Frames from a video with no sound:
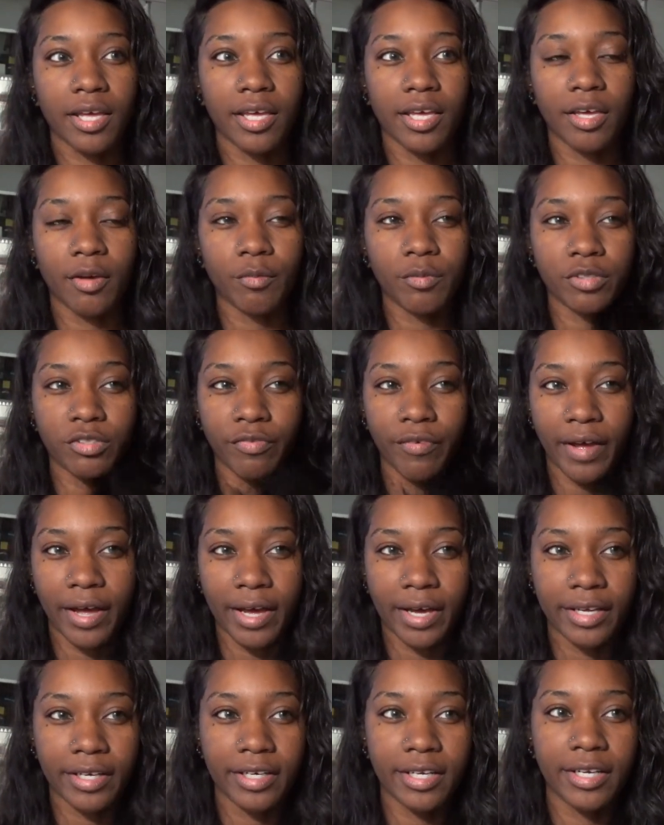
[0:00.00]
it was
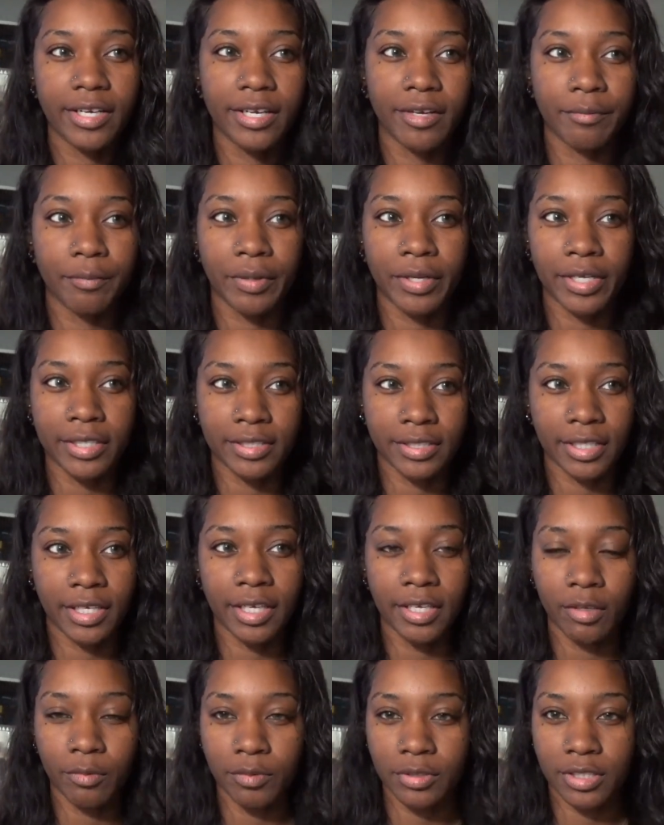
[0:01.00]
fine because
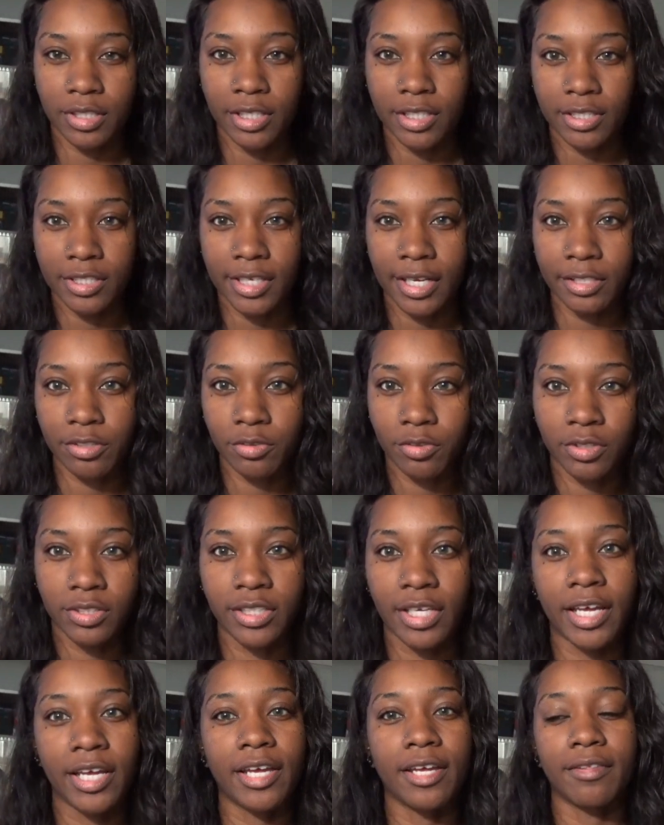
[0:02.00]
again, it was in its natural
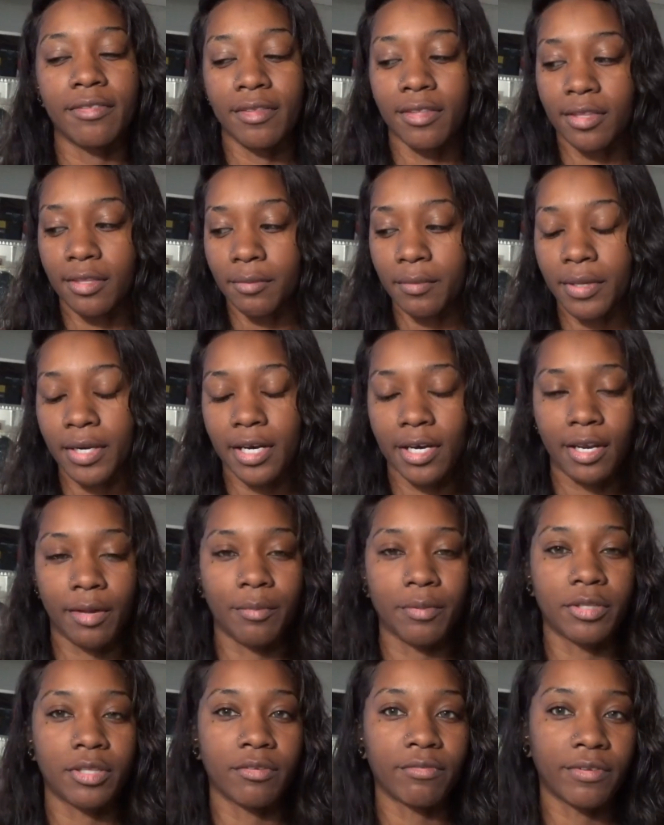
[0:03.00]
state. And then the minute I
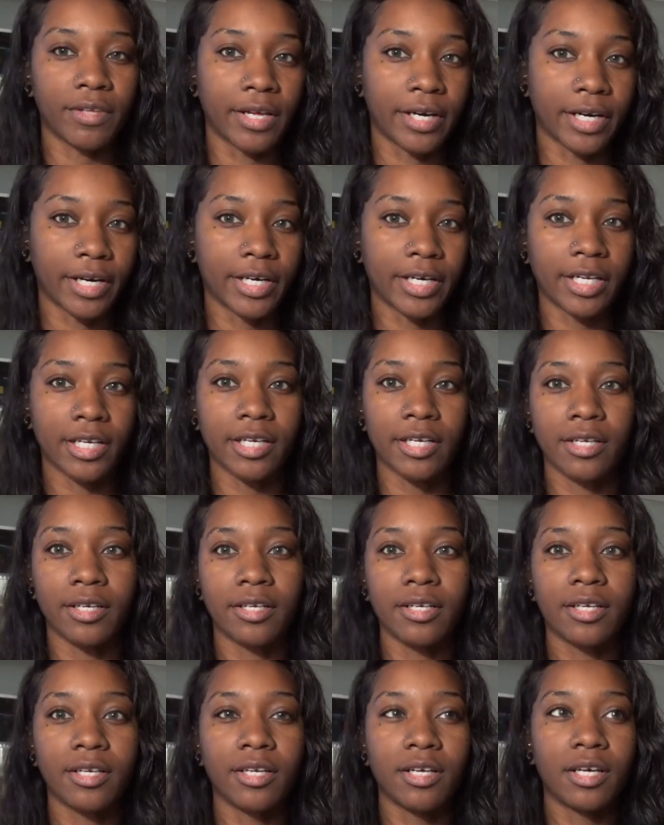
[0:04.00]
put the flat iron in it,
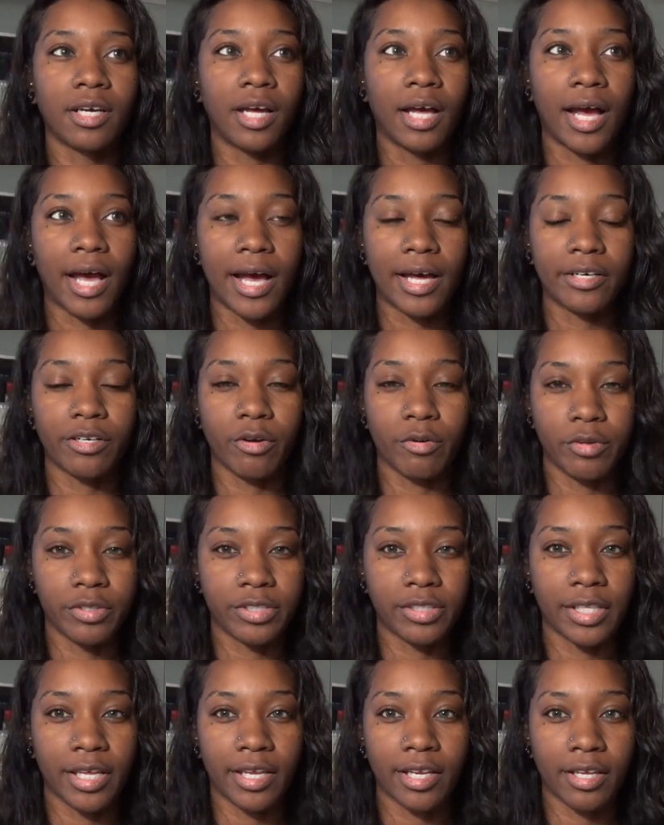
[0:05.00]
I
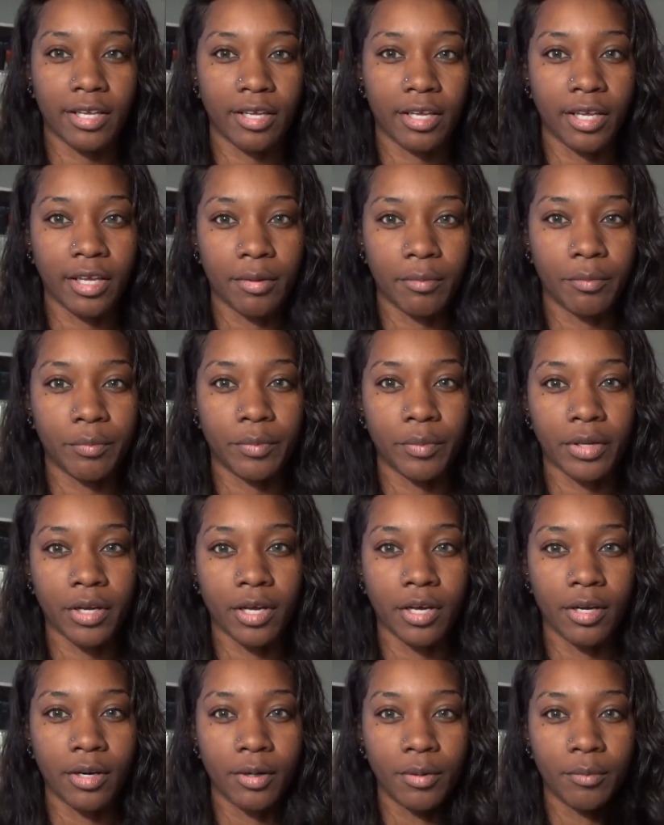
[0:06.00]
noticed that it had
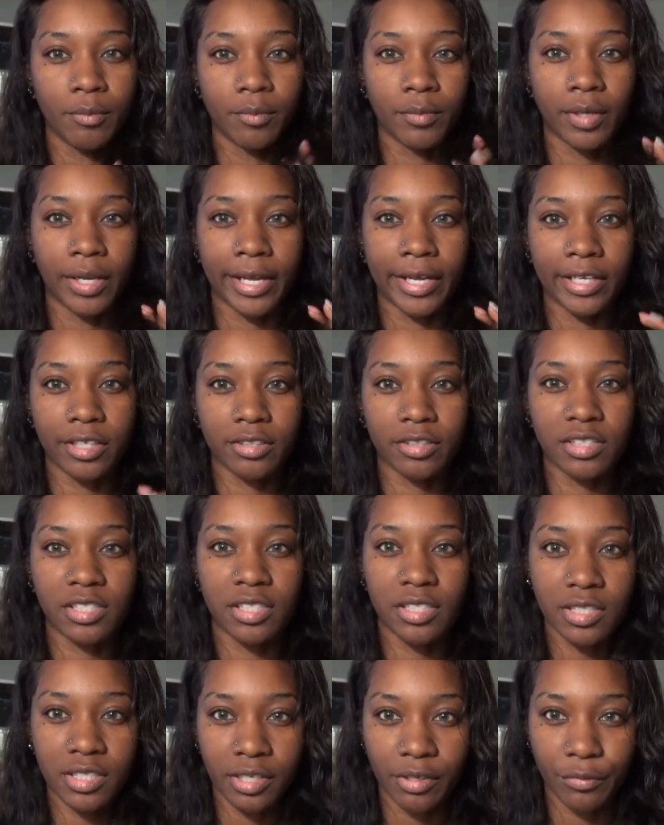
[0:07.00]
become like
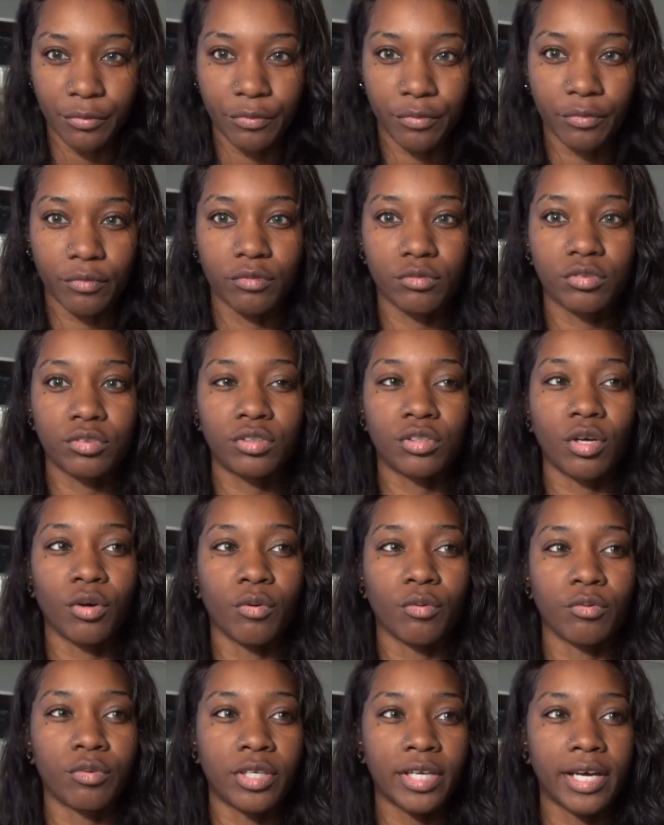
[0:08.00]
stiff.
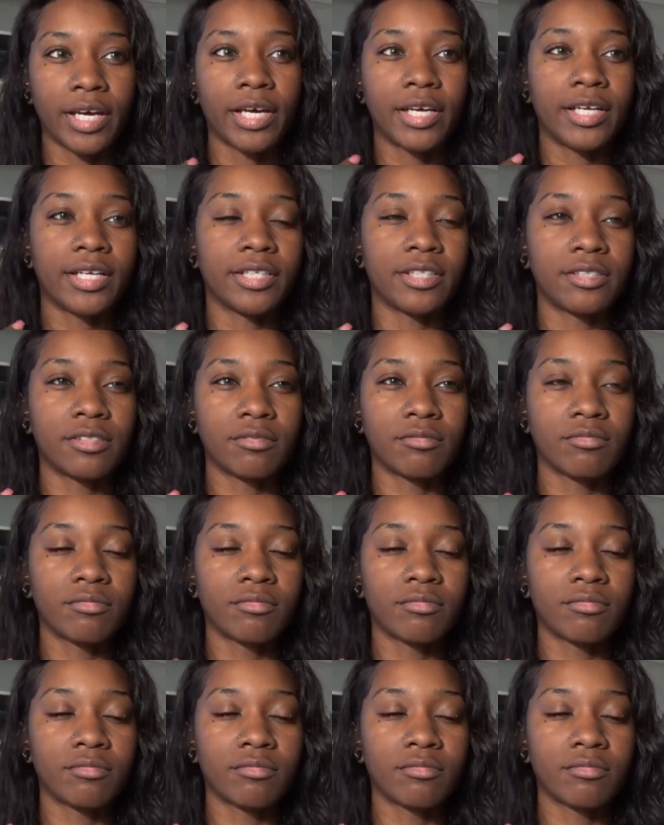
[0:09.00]
So yet it